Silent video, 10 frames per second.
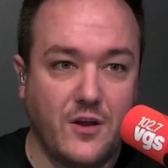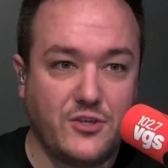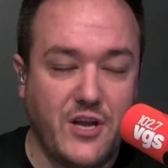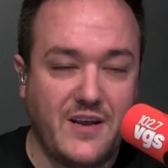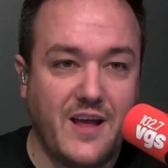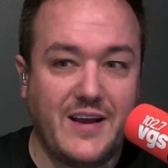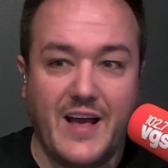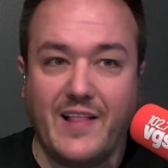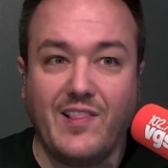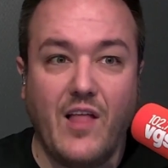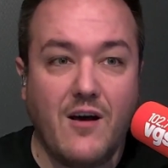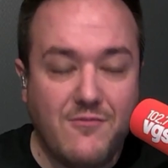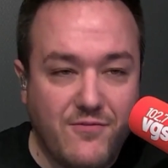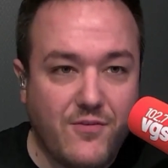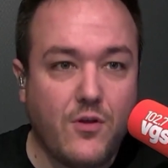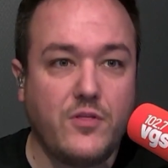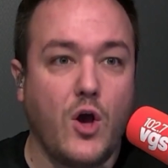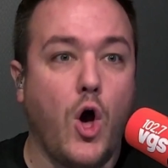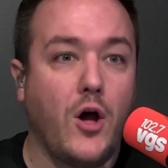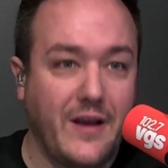Shane Knighty. I love
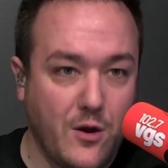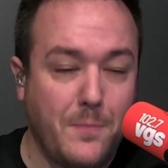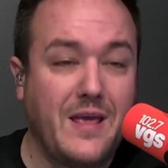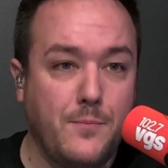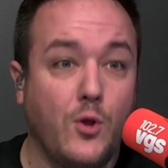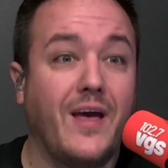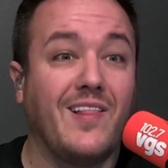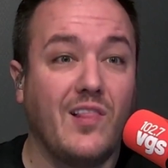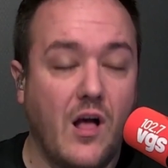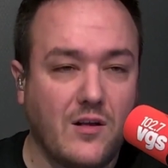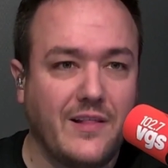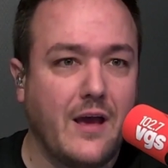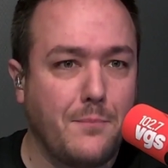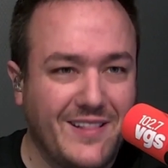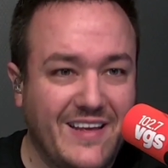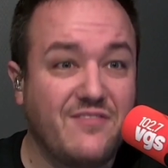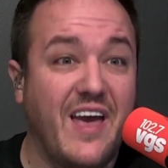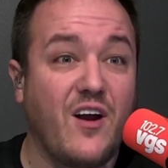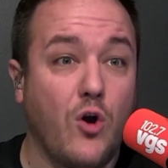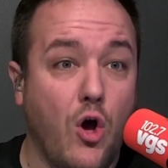the on-air people. And luckily, I believe
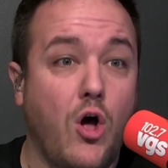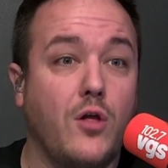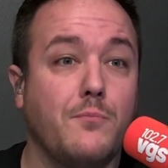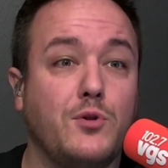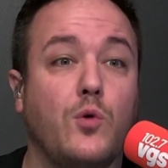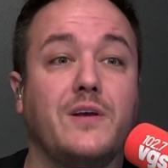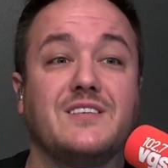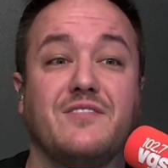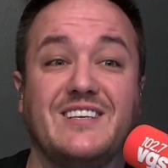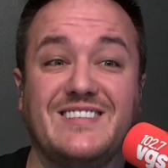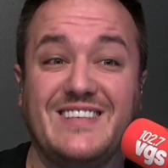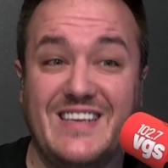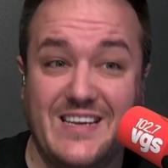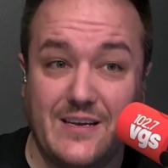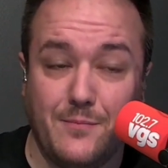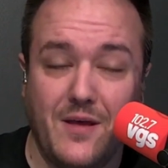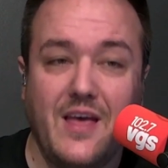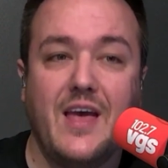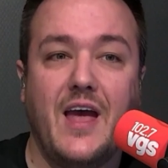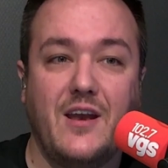they are all employees of the team
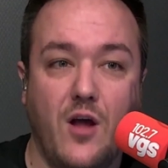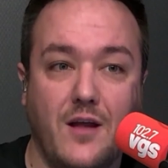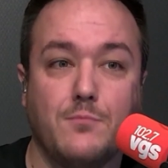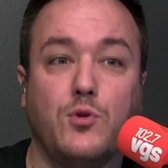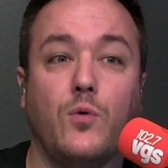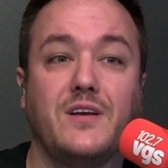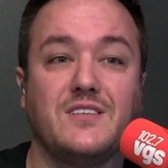and not employees